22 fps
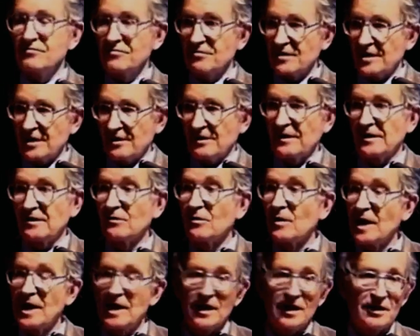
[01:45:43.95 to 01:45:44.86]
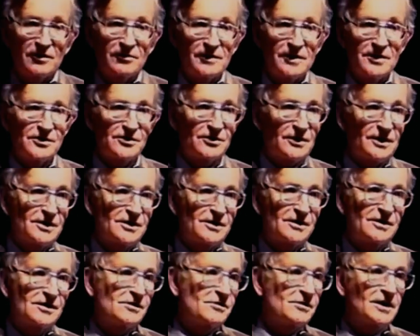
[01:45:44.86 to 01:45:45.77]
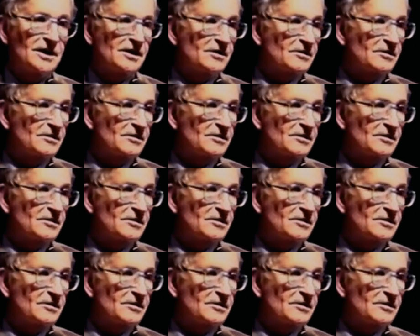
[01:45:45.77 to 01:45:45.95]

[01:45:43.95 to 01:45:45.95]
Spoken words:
frittering away our resources while